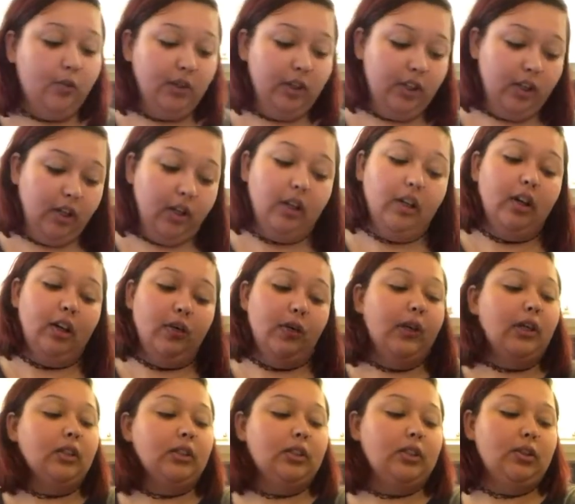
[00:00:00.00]
we are
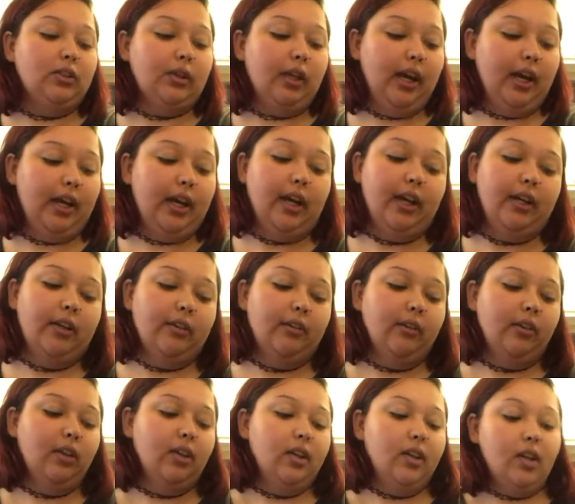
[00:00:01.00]
going to add
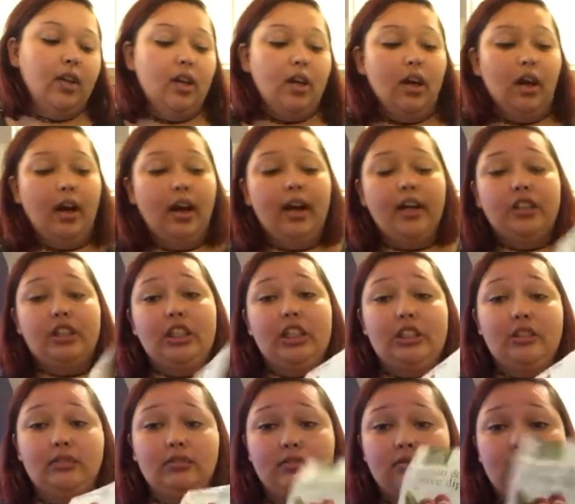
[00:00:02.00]

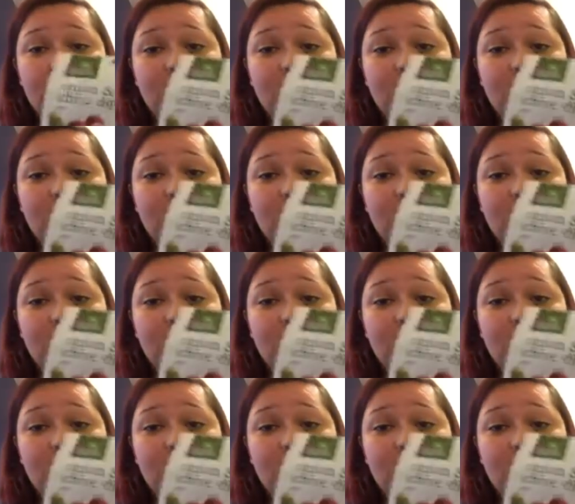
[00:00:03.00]
onion